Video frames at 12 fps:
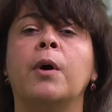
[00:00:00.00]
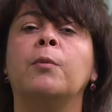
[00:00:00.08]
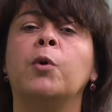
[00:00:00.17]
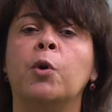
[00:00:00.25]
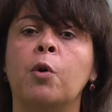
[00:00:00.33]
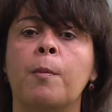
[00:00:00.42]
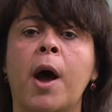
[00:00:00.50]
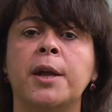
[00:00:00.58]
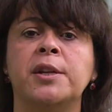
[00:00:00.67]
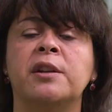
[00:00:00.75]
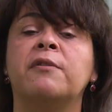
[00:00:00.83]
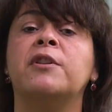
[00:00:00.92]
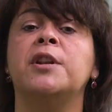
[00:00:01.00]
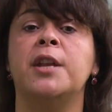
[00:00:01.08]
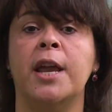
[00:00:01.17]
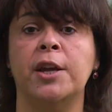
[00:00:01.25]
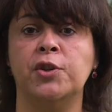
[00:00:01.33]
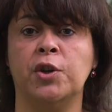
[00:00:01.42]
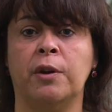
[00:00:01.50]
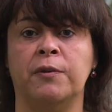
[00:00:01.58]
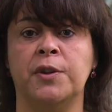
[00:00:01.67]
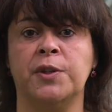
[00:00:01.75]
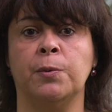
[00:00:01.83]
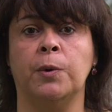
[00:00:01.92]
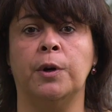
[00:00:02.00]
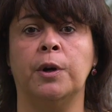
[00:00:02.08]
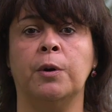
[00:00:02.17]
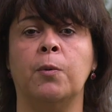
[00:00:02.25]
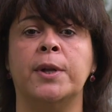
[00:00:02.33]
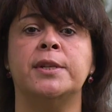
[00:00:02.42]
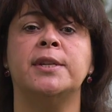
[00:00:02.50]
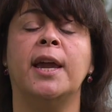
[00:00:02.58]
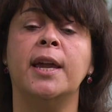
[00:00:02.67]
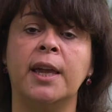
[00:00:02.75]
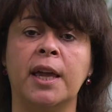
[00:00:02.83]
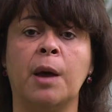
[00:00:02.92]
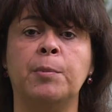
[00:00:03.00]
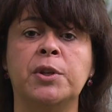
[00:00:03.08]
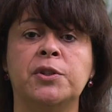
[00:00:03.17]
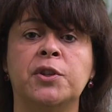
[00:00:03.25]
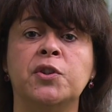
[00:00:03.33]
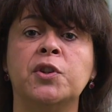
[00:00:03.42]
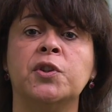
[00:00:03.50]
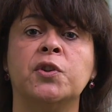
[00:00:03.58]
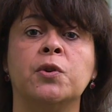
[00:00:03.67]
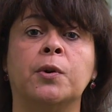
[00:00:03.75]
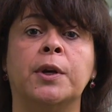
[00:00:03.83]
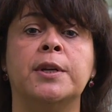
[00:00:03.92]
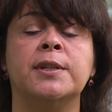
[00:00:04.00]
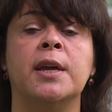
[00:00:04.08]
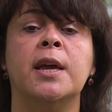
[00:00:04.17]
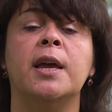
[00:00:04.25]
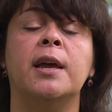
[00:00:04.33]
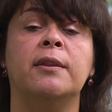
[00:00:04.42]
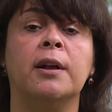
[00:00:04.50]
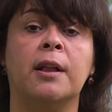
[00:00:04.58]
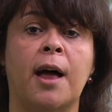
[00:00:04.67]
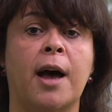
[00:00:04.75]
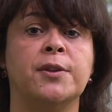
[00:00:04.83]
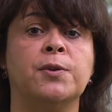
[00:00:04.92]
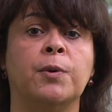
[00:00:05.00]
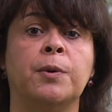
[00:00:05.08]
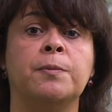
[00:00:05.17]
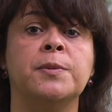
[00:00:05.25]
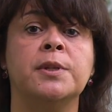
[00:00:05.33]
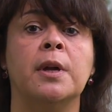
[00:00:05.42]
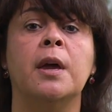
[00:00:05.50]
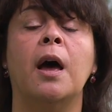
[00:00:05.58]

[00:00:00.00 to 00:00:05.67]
And we were reminded of the nature of this work when taking up Indigenous stories in the classrooms,